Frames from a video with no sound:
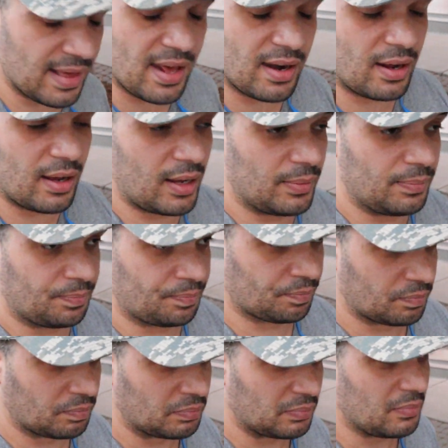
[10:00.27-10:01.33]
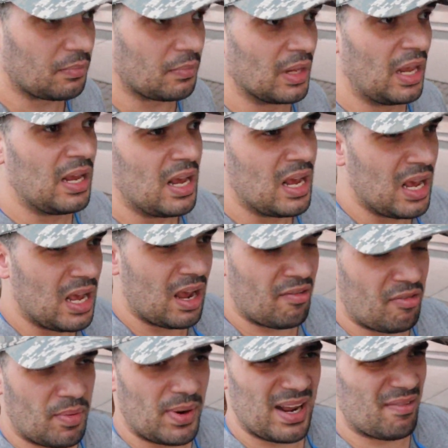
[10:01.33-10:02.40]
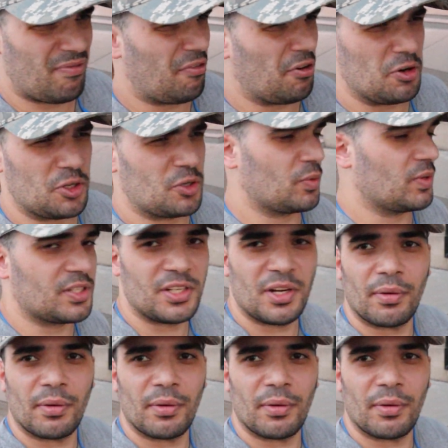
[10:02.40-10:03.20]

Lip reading: that everybody at first was